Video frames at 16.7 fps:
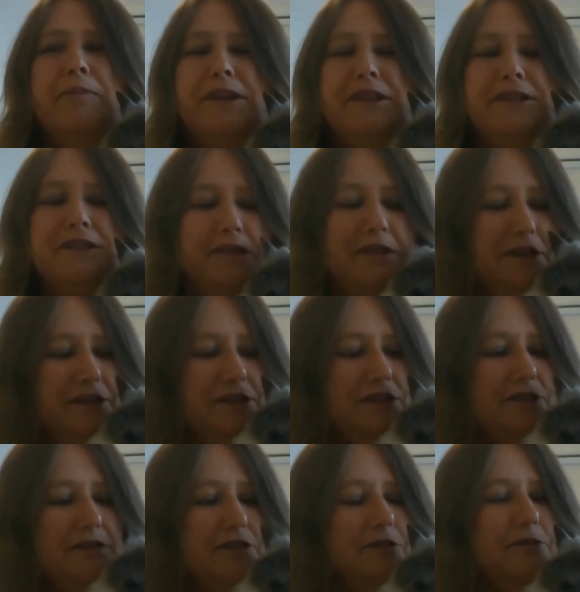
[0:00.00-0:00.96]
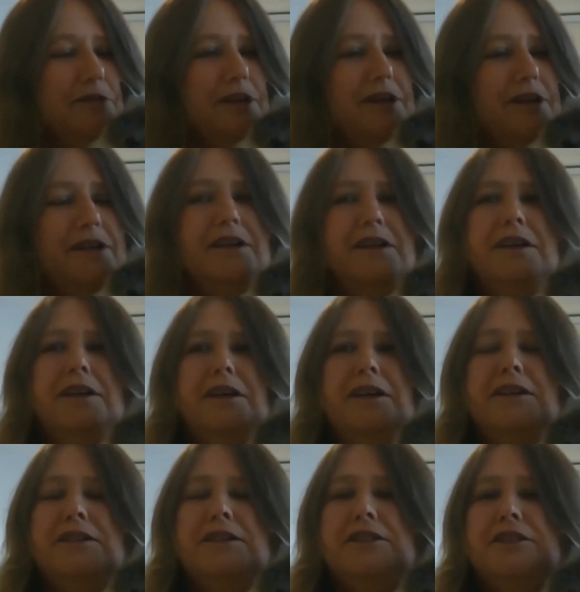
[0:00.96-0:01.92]
excited to
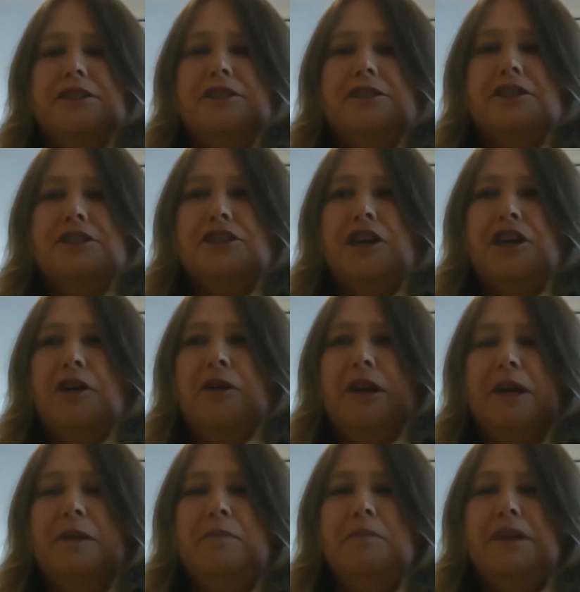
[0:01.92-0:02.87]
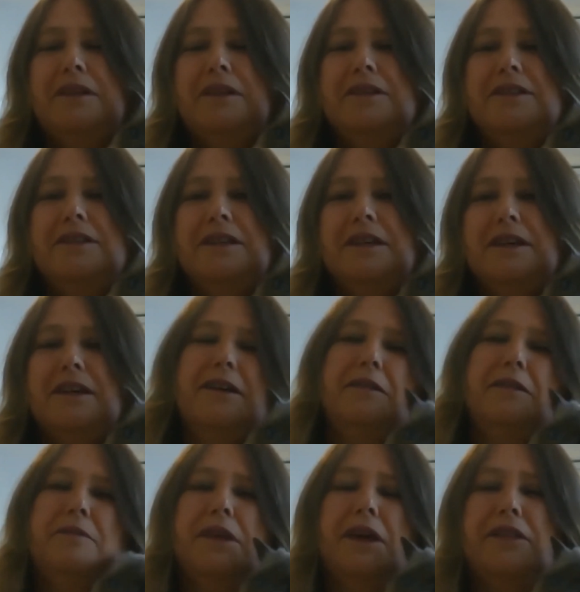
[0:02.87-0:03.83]
show him and the
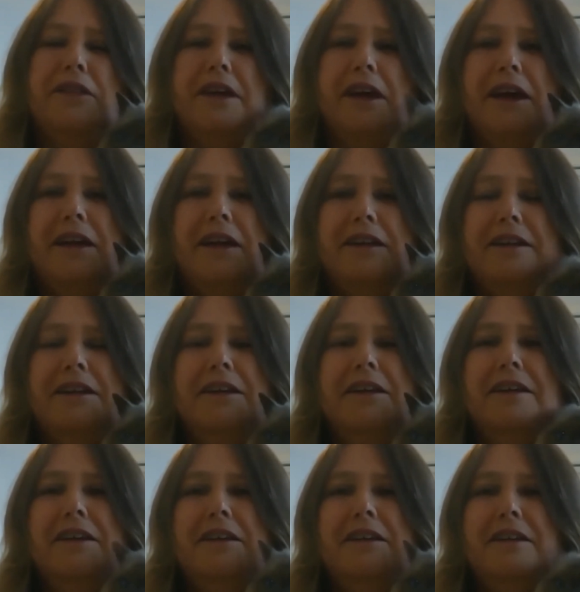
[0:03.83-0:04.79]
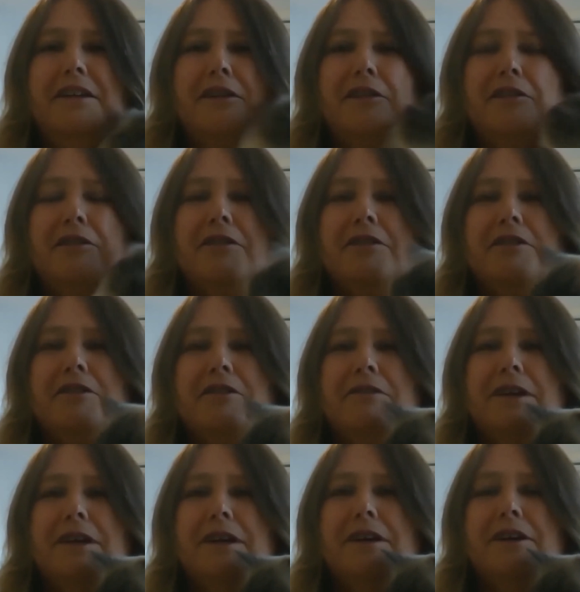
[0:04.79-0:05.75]
other cat, Lulu,
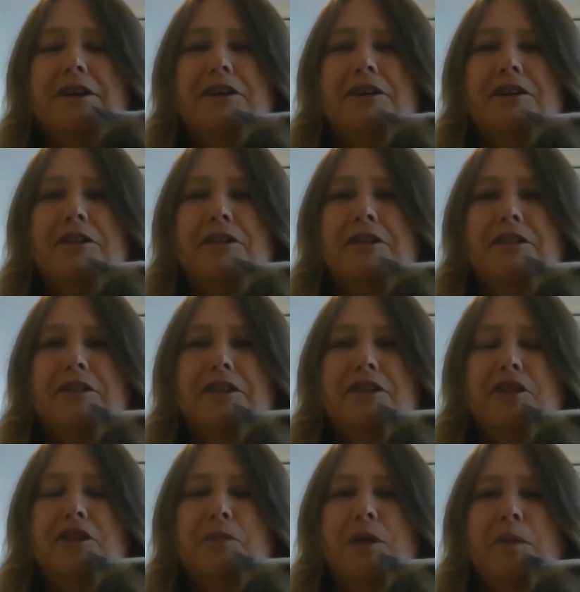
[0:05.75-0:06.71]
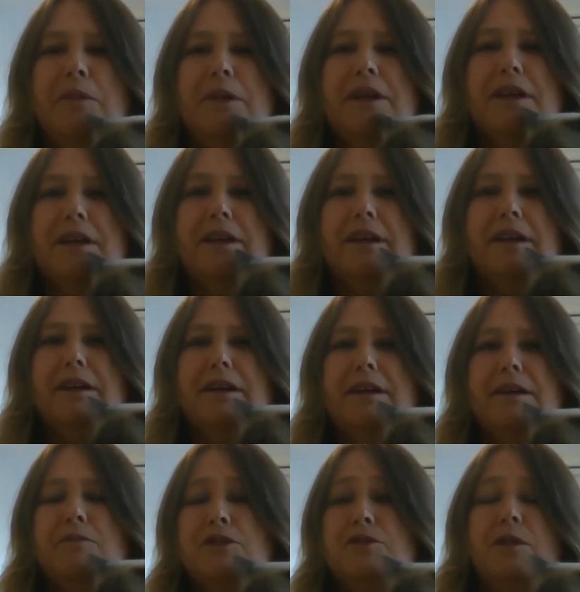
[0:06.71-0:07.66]
the new property,
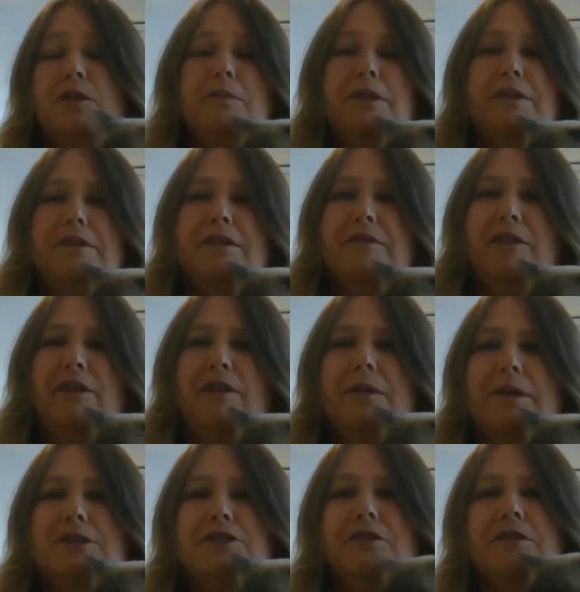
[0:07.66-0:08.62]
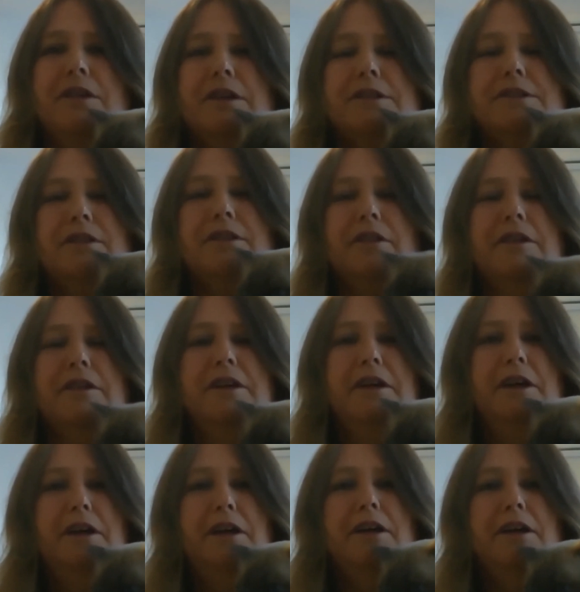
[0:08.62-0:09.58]
which won't be very much longer. So,
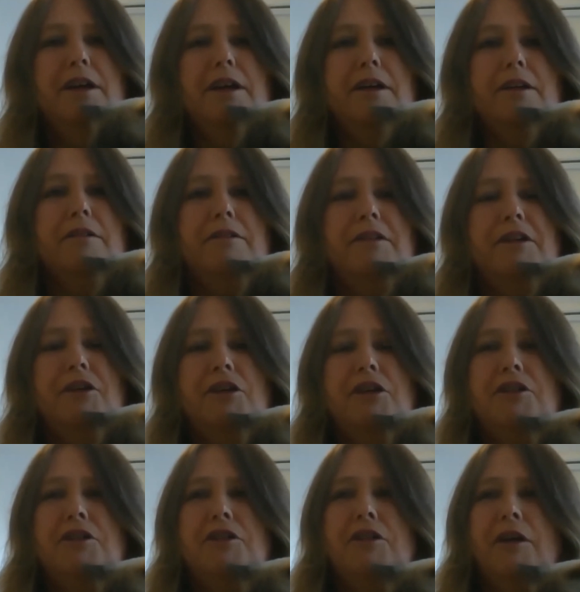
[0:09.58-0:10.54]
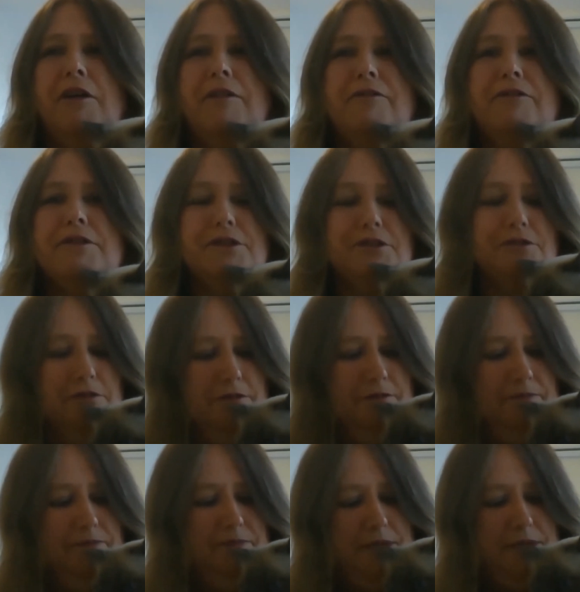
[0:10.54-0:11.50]
got a new home for us
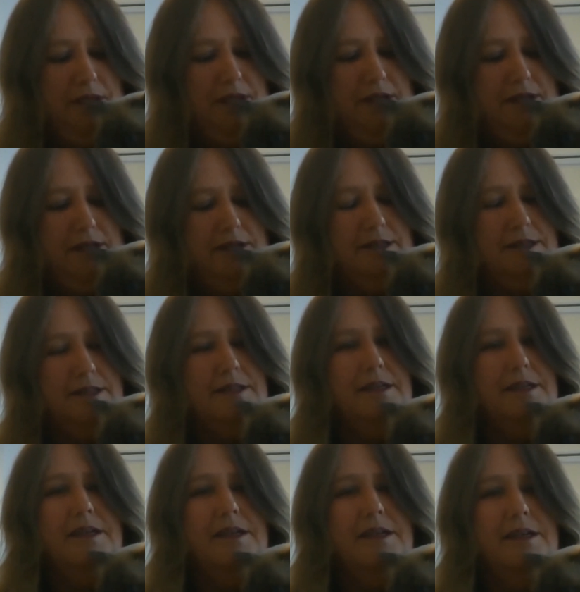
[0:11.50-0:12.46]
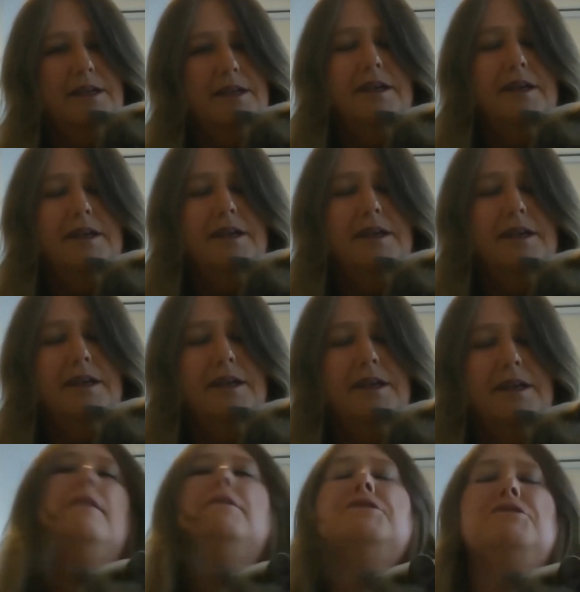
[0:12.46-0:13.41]
all, and a
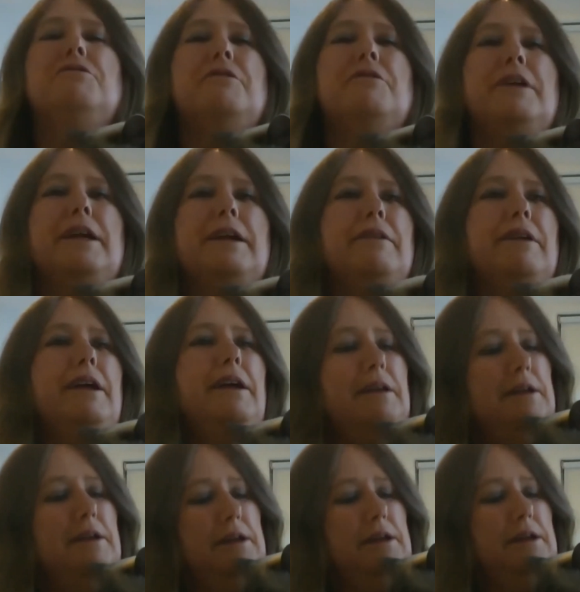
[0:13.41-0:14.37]
great outdoor area,